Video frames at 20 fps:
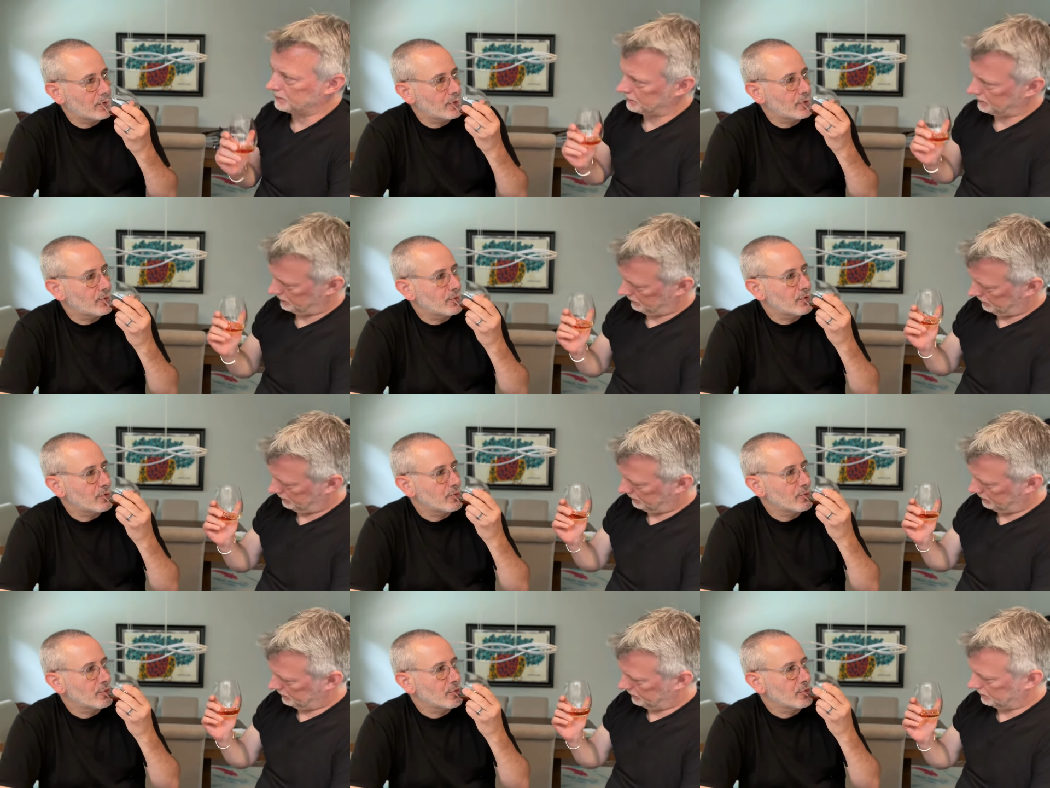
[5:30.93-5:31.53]

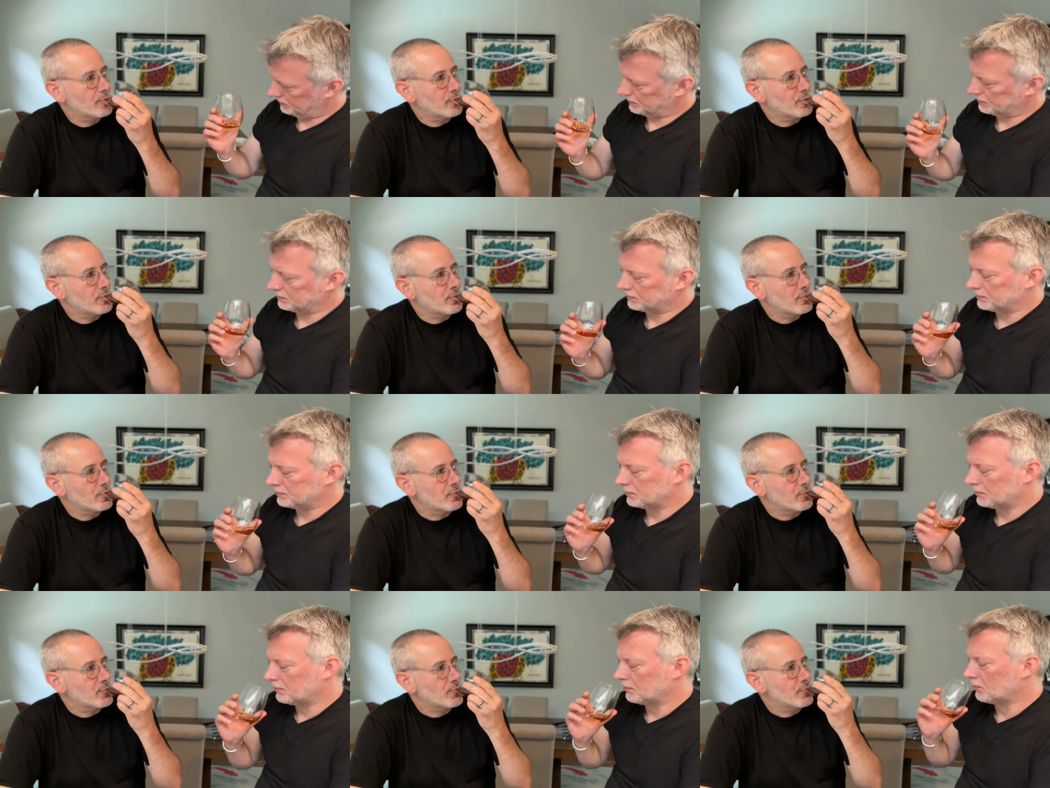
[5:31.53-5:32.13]

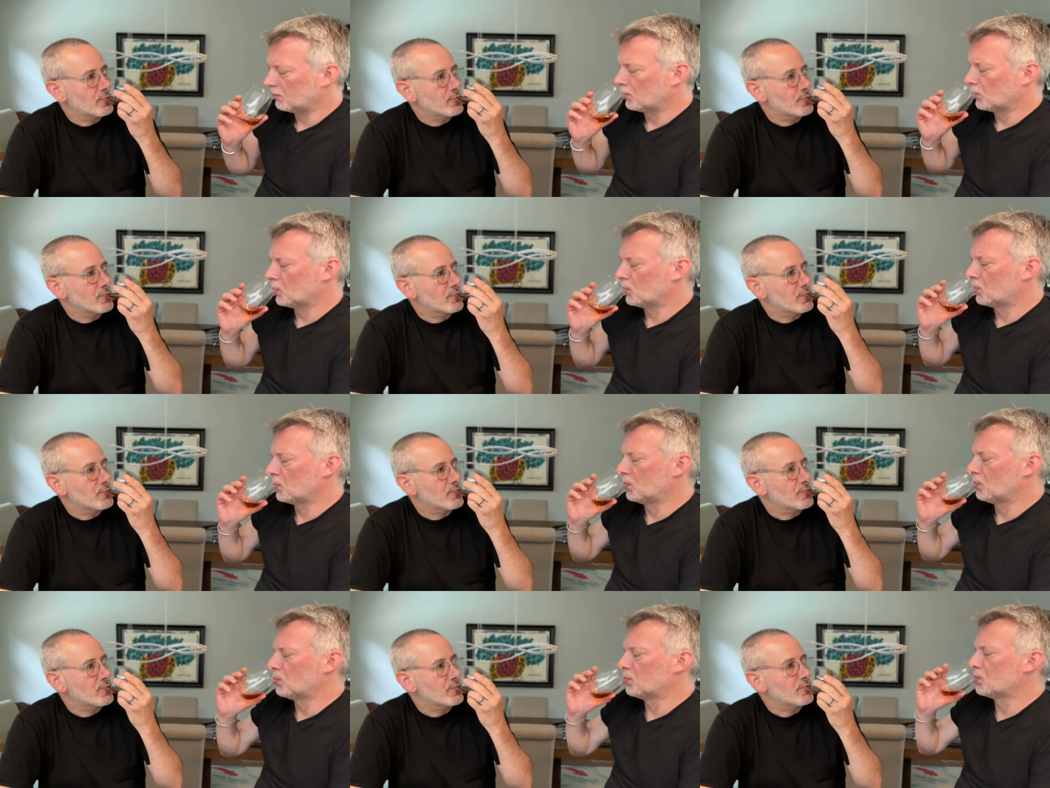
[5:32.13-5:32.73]

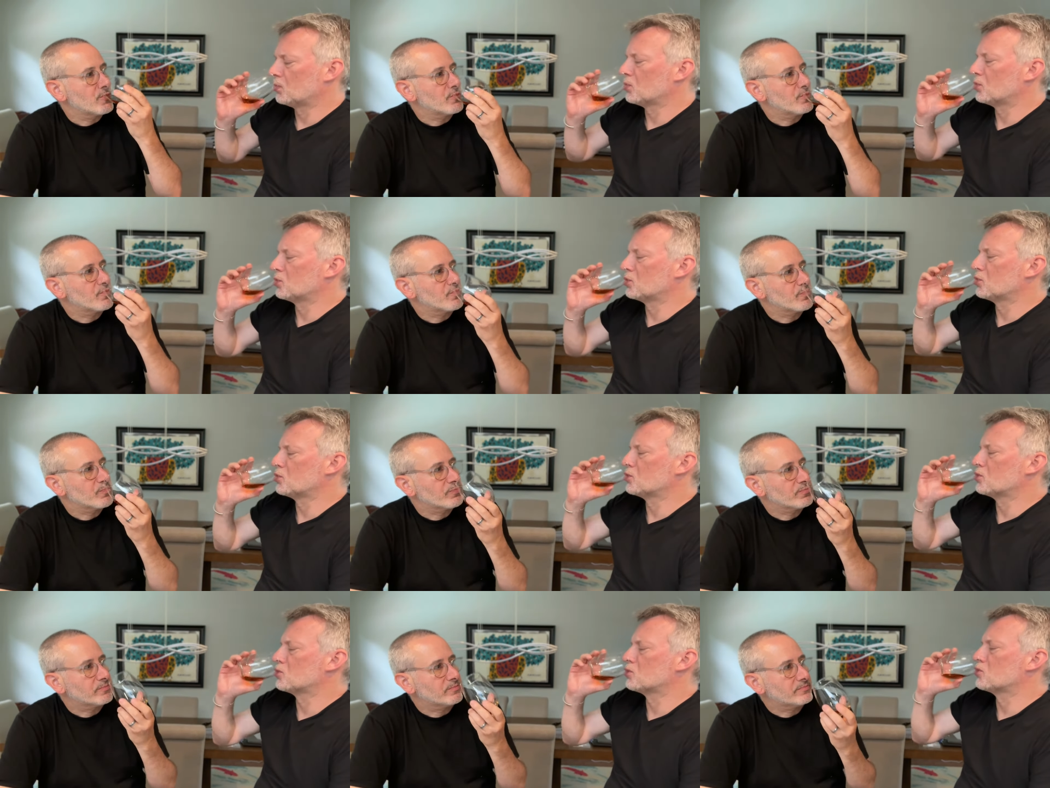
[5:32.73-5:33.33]

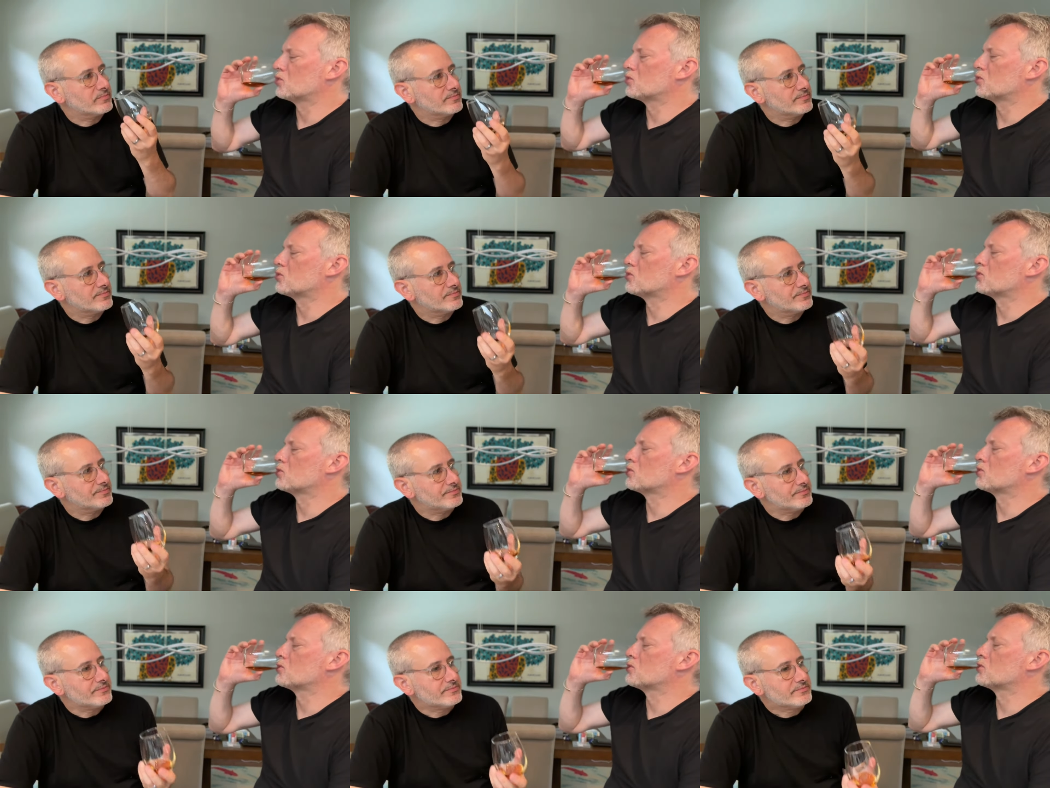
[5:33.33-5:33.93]

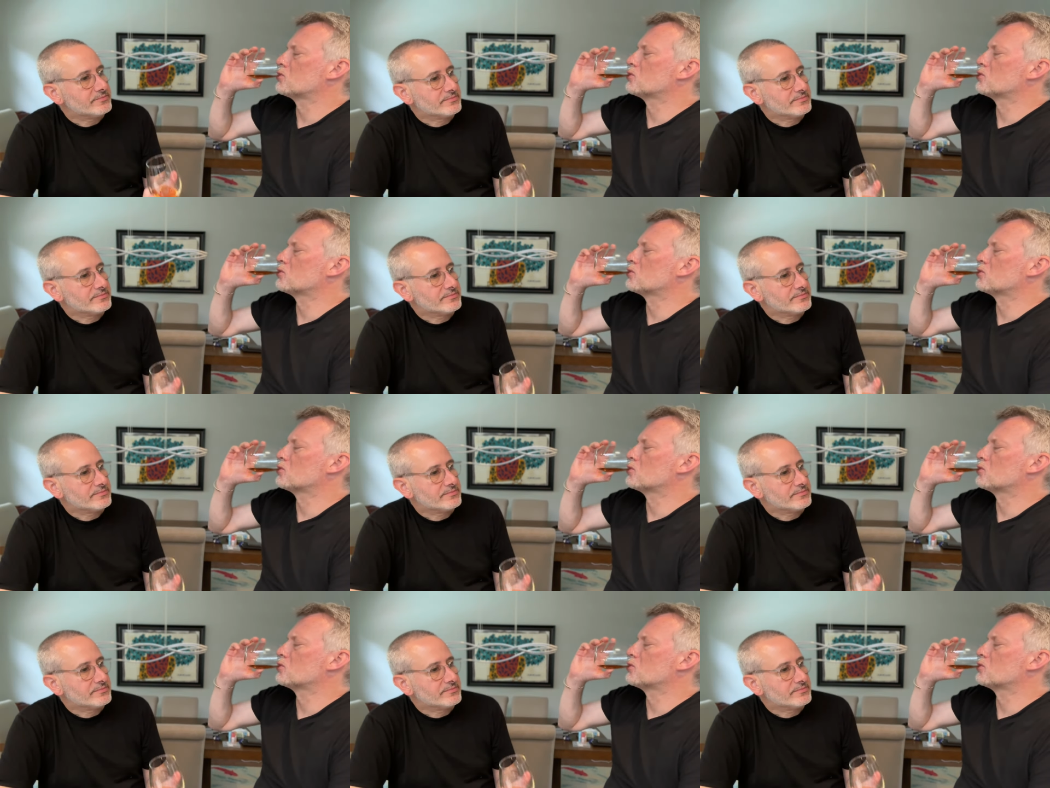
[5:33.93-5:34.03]
Nobody speaks.